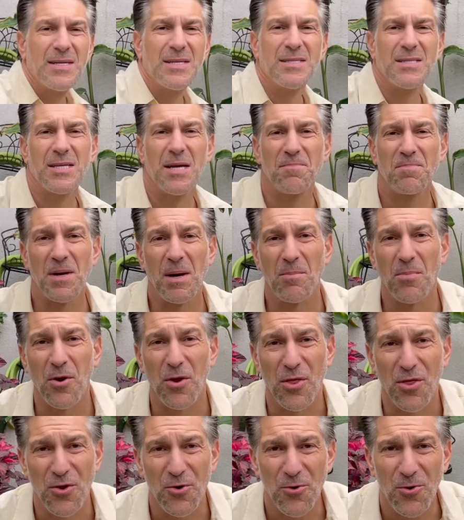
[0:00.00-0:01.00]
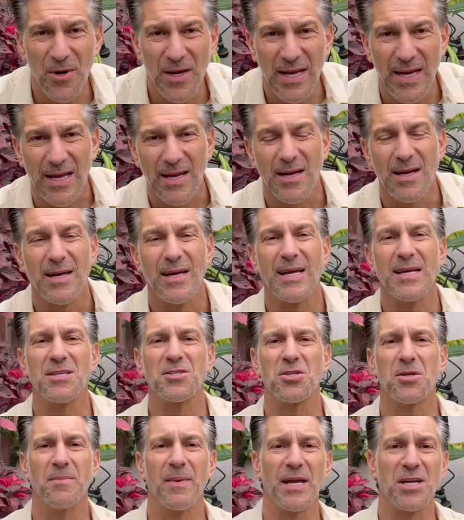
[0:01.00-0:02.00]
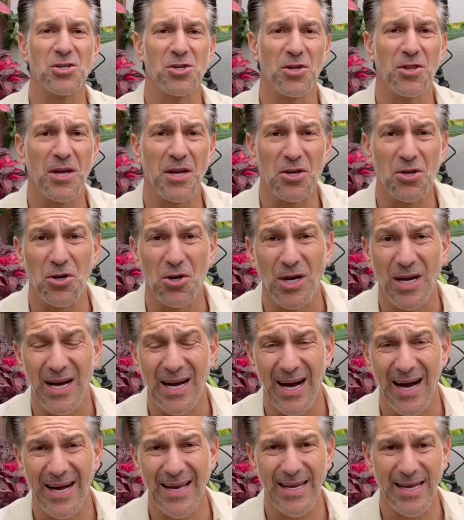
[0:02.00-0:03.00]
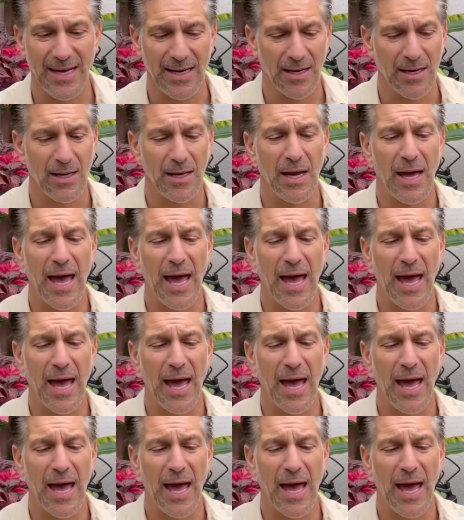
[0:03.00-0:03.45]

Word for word: Tip number three is to make sure that you're cutting